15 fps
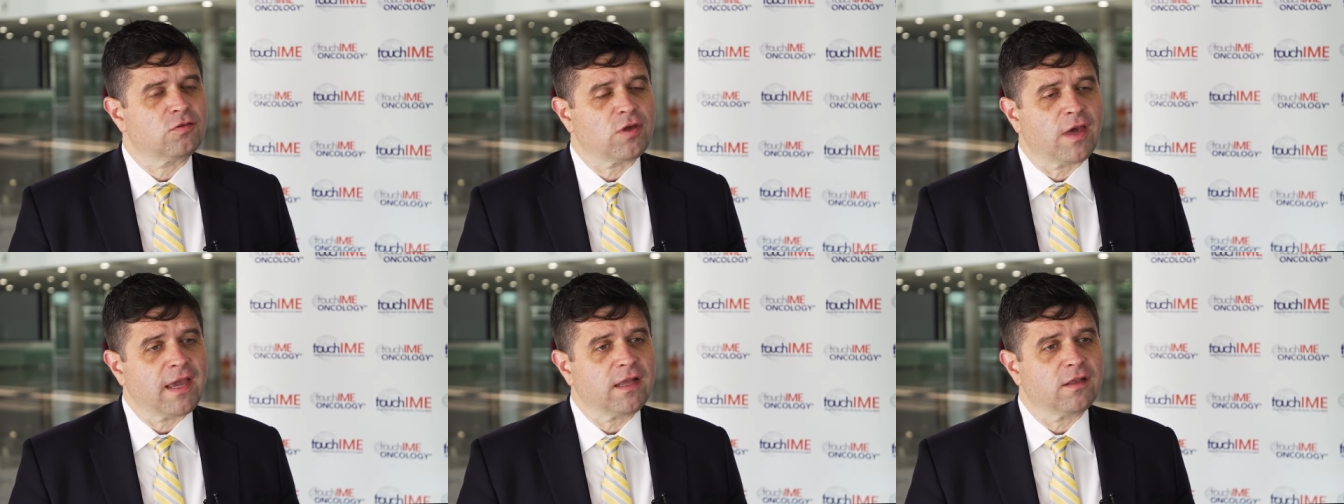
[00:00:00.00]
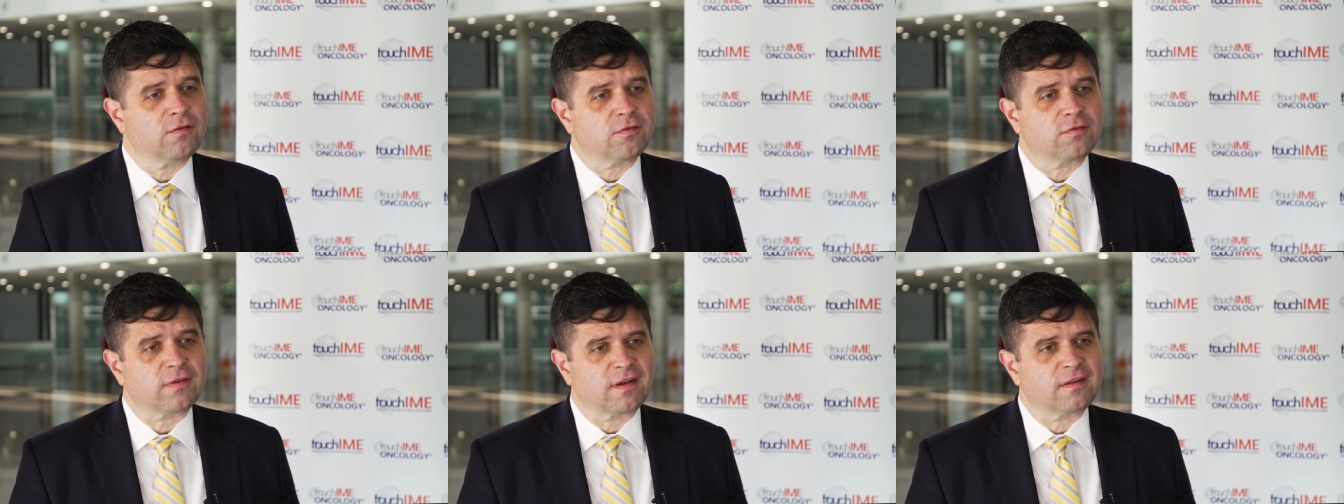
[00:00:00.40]

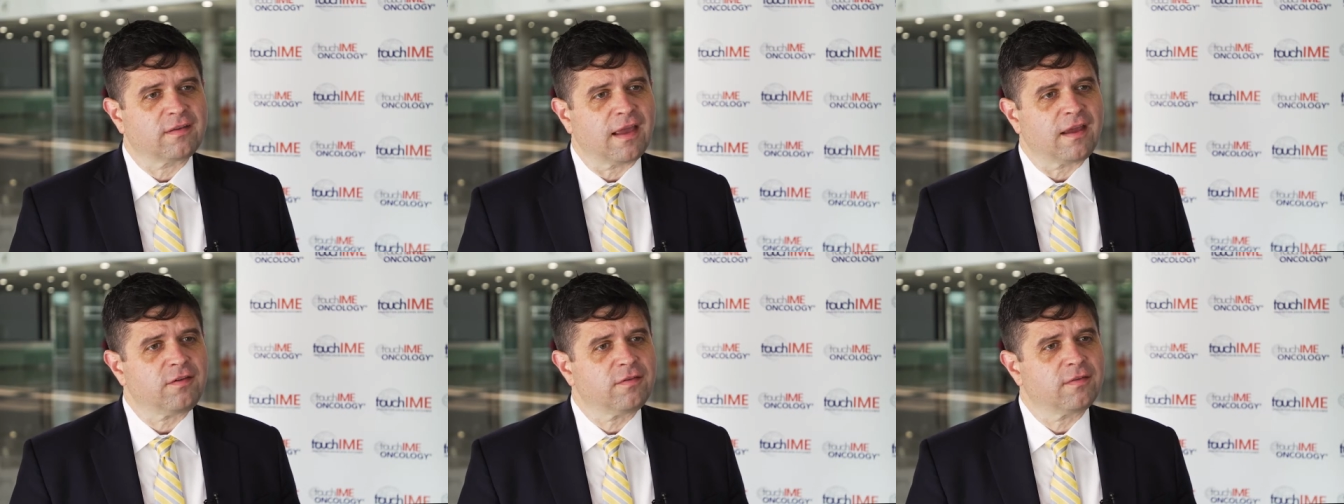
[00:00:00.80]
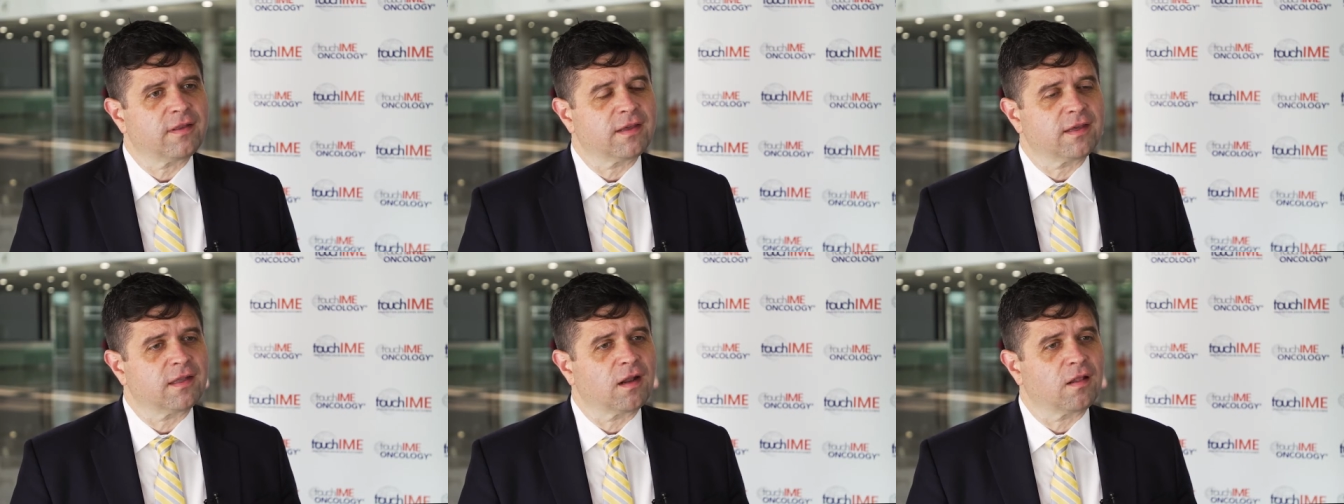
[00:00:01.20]
changed, and it's
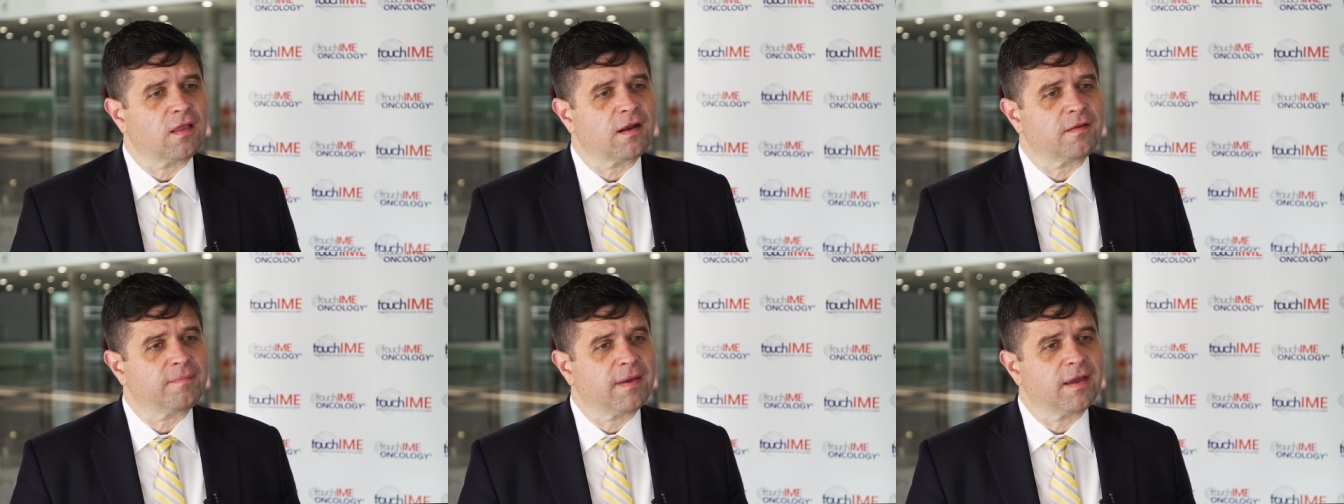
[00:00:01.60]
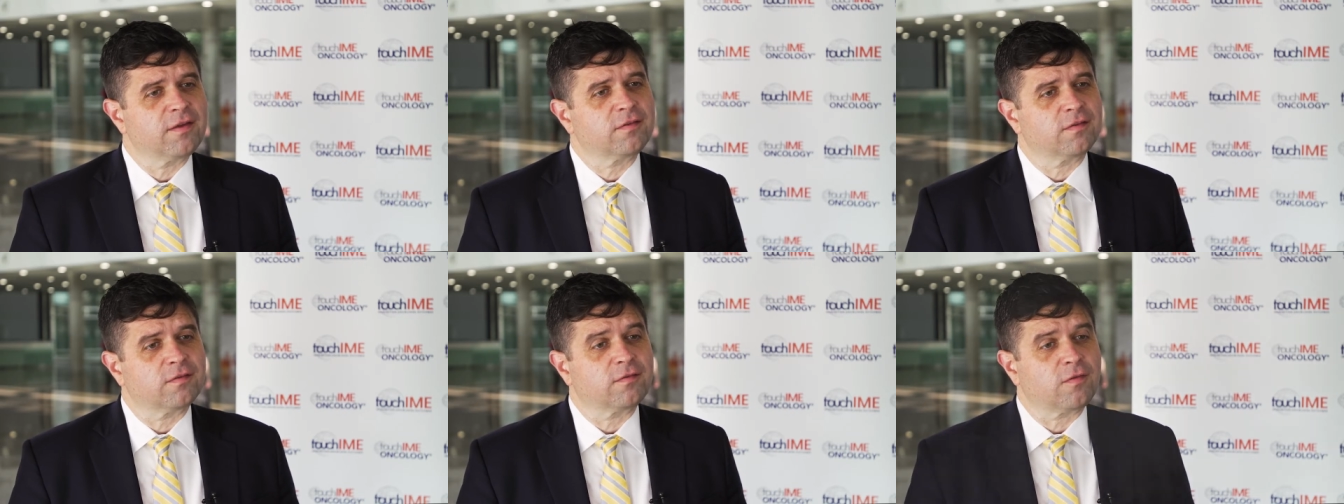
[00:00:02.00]
actually, in a lot of
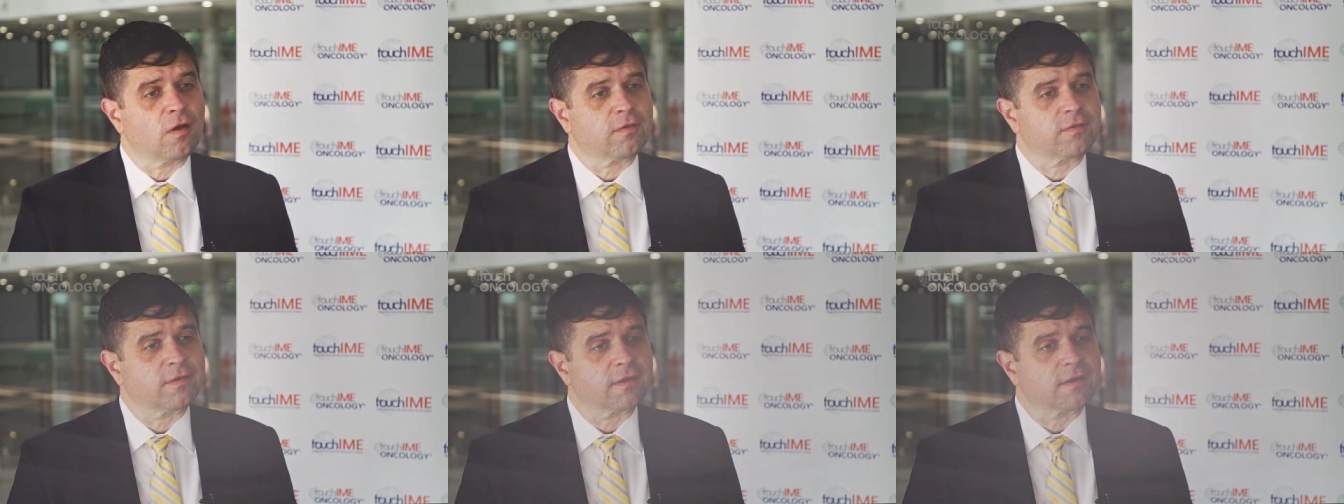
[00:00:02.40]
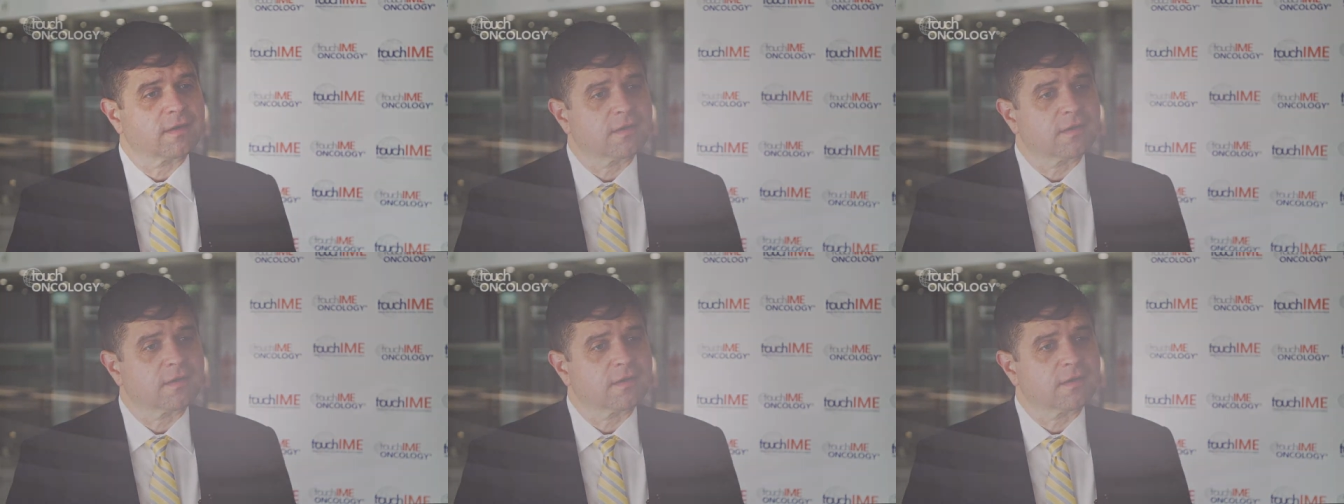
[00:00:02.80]
patients, toxic.